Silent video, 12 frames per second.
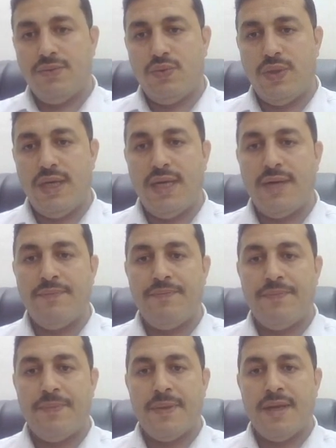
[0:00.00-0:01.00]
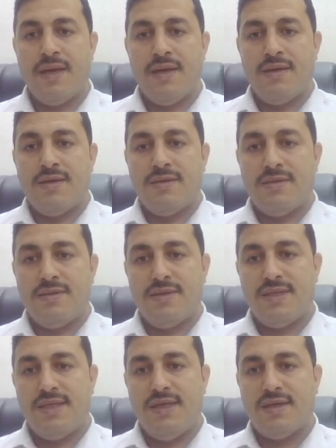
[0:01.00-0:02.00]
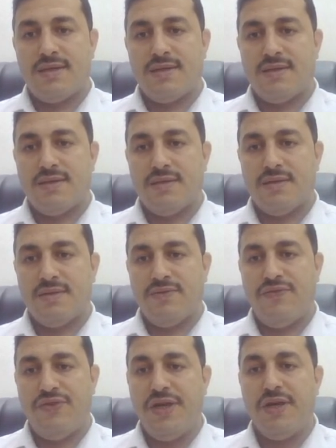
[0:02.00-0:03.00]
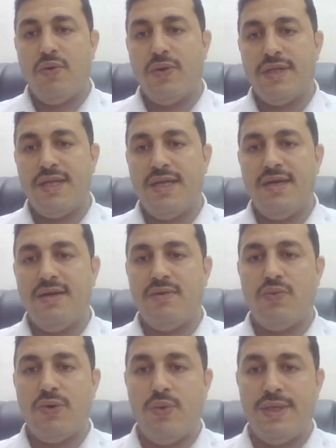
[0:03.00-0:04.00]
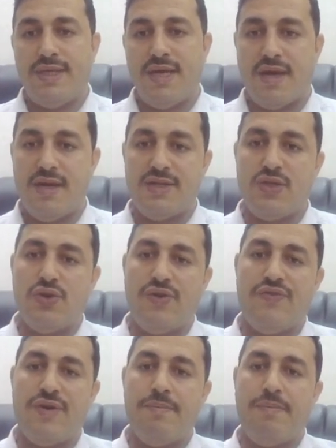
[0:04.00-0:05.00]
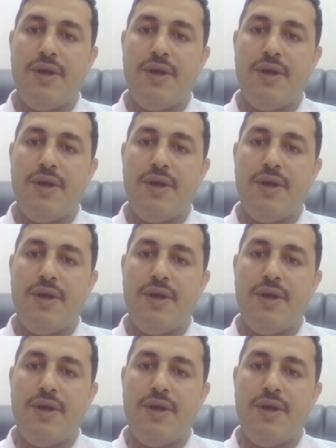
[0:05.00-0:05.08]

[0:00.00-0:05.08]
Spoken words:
We see it frequently when we take history from